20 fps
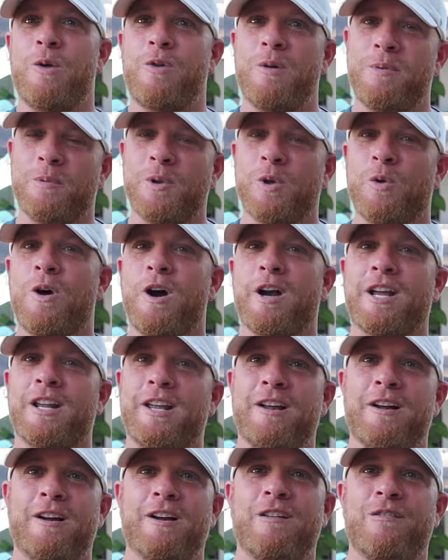I want people to walk in
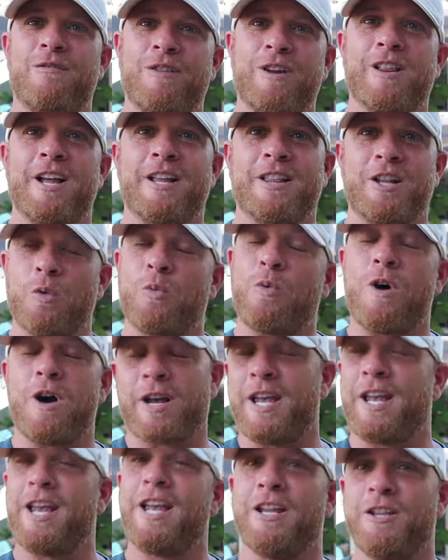here and feel like they're
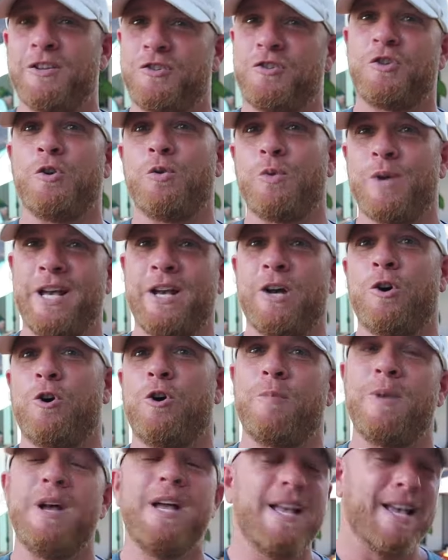walking into a
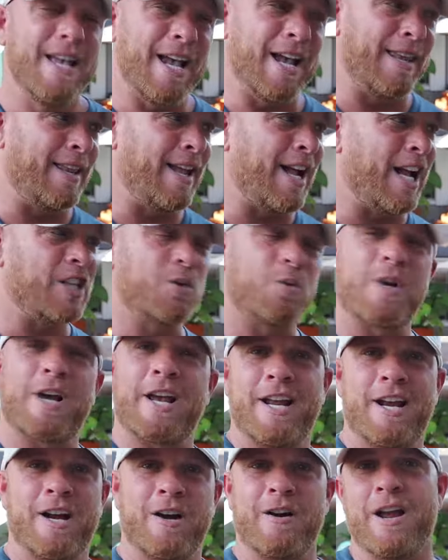home, and that's what I
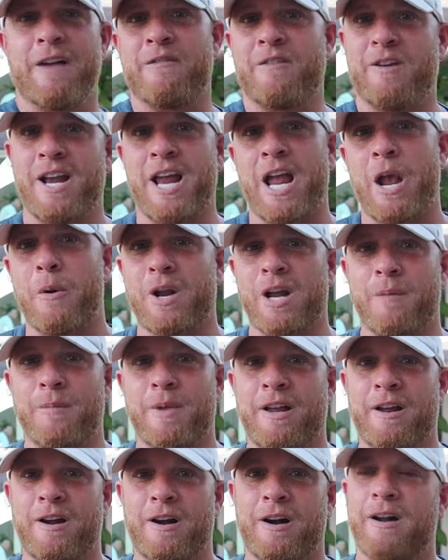hear every day when I'm
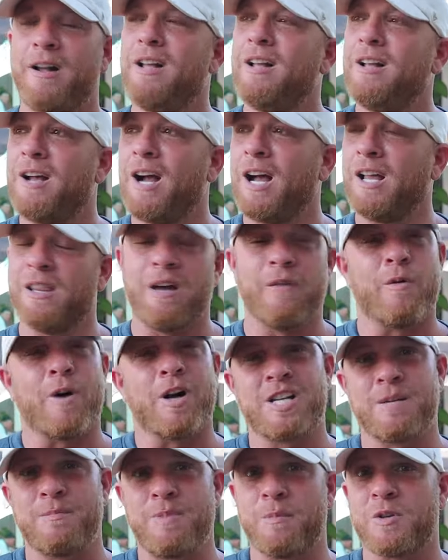here. I love
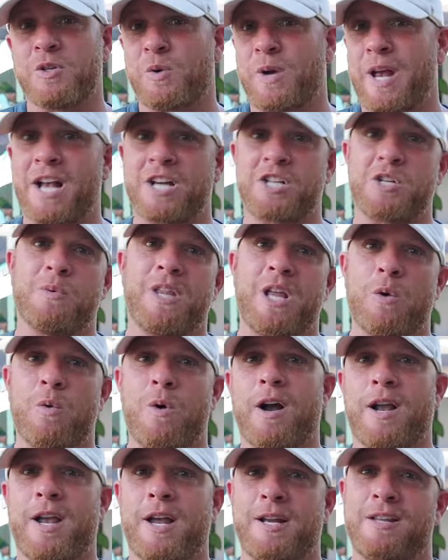watching people's reaction when they
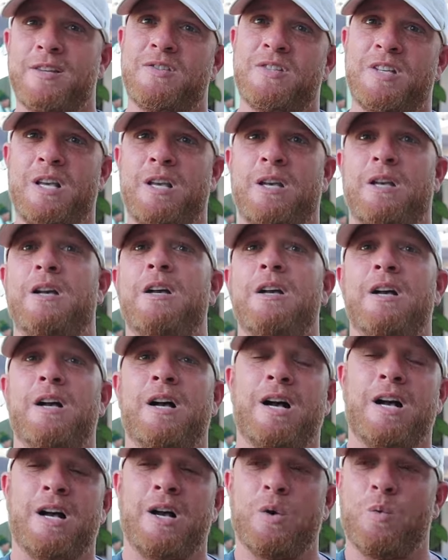walk in and see
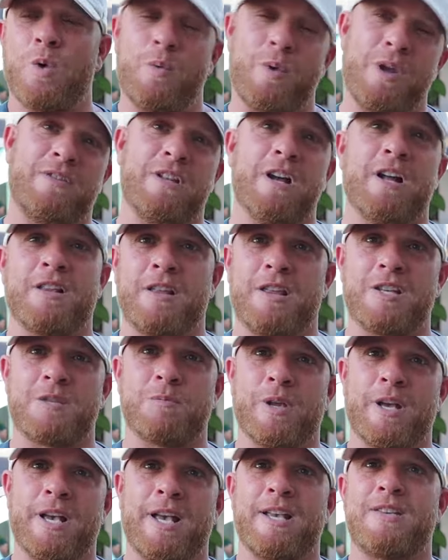uh, what we've done to this
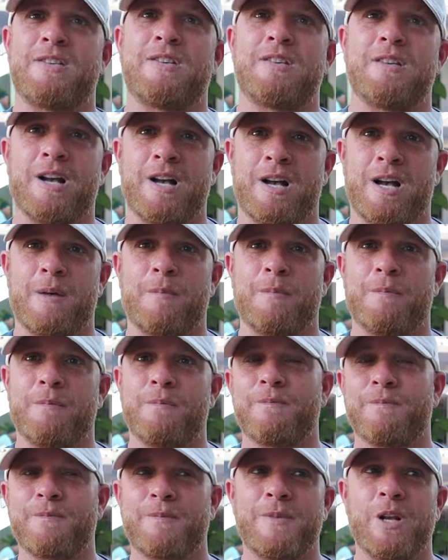place. Um,
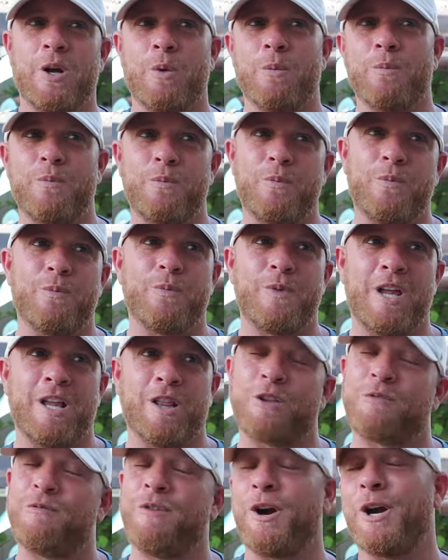you know, it
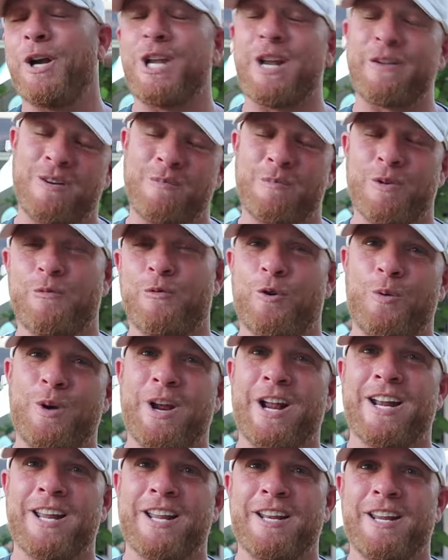looked very different before we
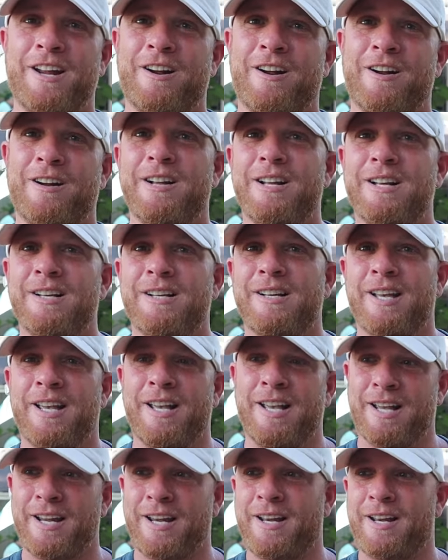got in here,
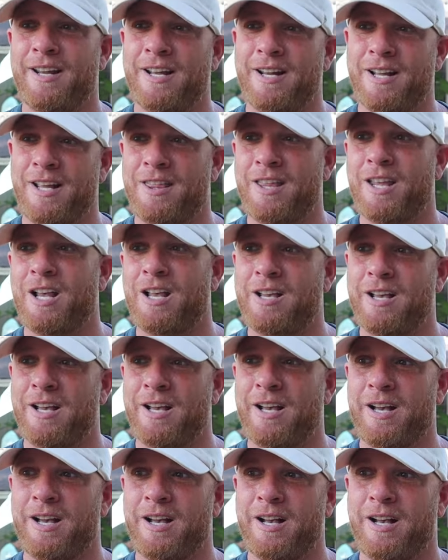and, and I think,
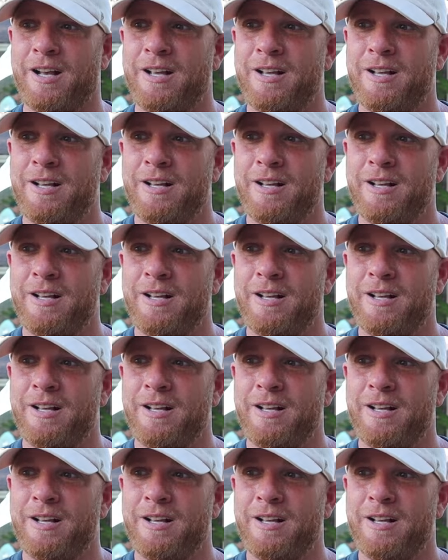uh,